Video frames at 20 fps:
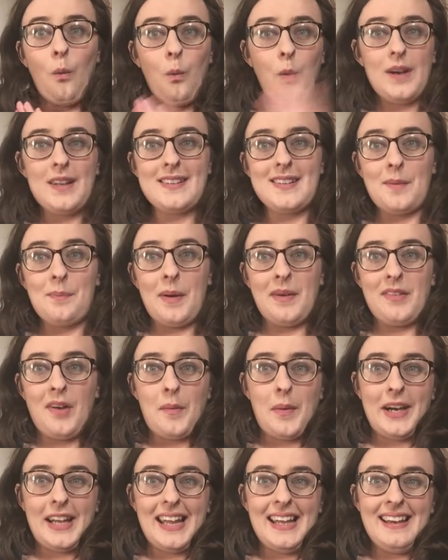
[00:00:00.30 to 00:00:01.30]
What is up,
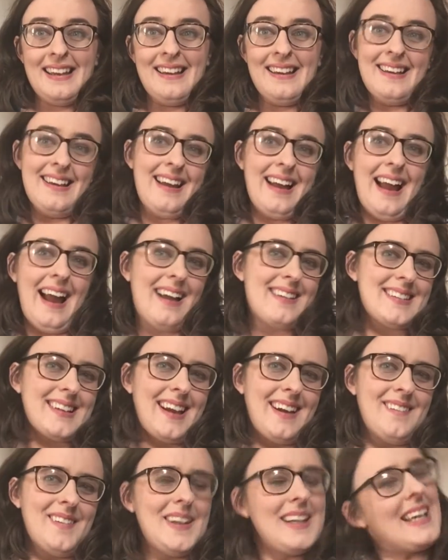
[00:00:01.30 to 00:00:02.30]
everybody? How's it
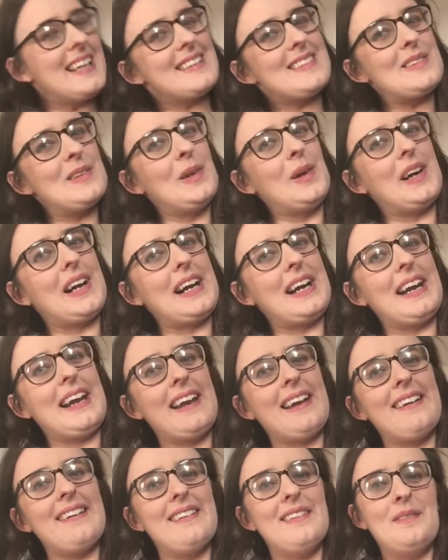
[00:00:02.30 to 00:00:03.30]
going? It's Laura
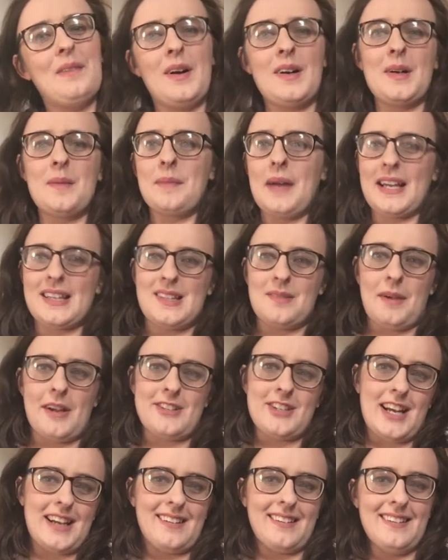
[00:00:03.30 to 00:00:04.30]
here. Welcome back to my
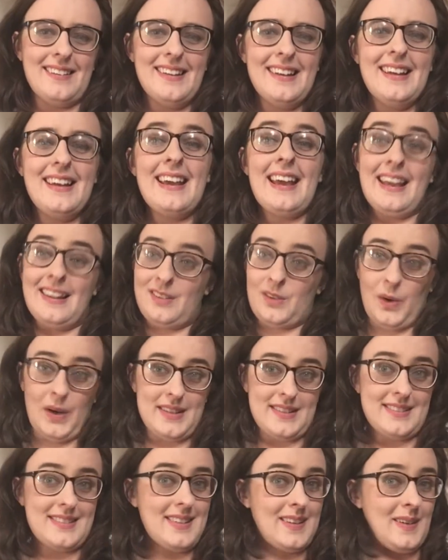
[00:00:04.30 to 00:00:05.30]
channel. It's
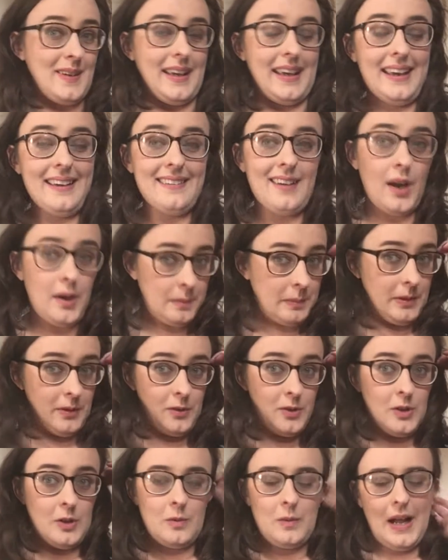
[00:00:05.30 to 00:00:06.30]
great to see you here. Hope
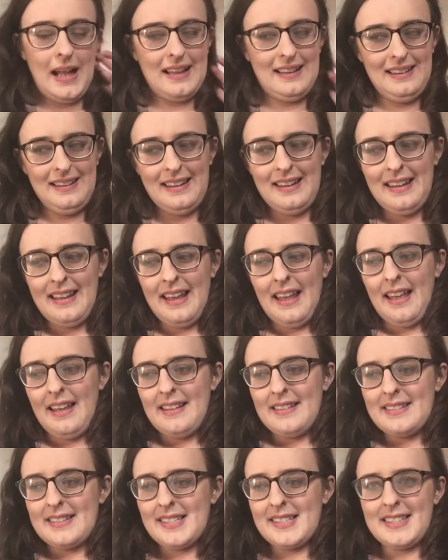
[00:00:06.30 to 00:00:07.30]
you're all well.
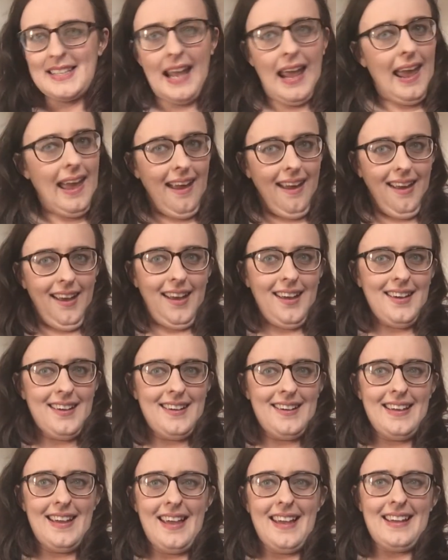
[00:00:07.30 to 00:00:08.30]
Today
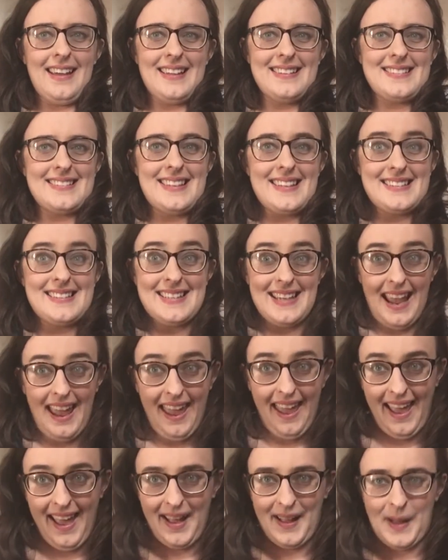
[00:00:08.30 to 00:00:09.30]
is the
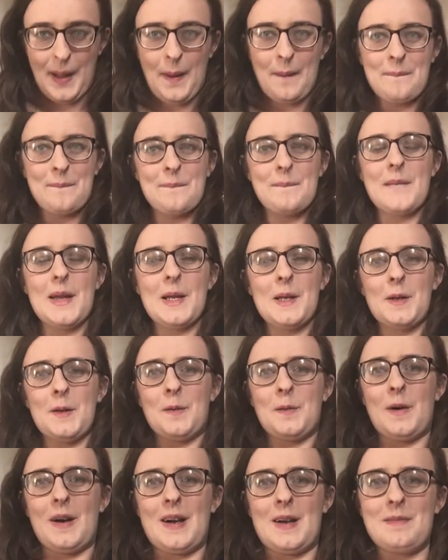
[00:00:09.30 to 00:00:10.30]
day
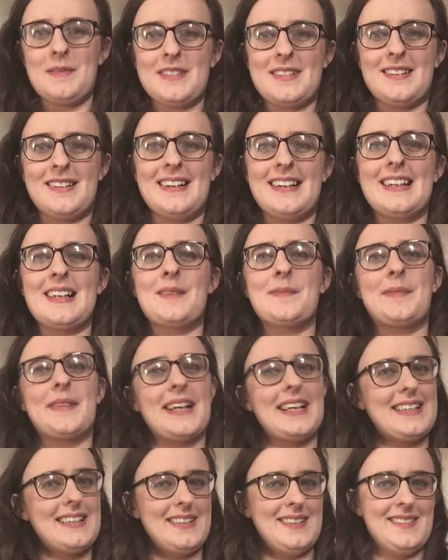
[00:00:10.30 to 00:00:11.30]
where I'm starting a
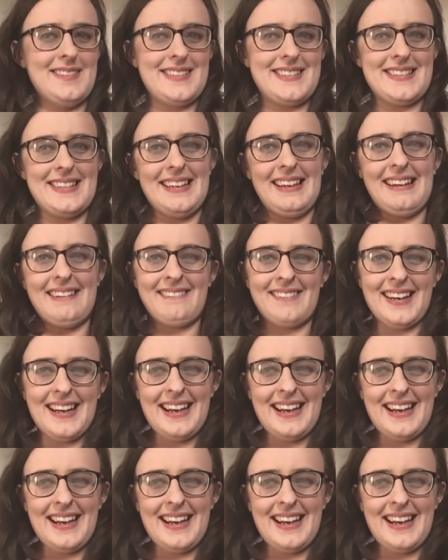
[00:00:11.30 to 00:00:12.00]
brand new series.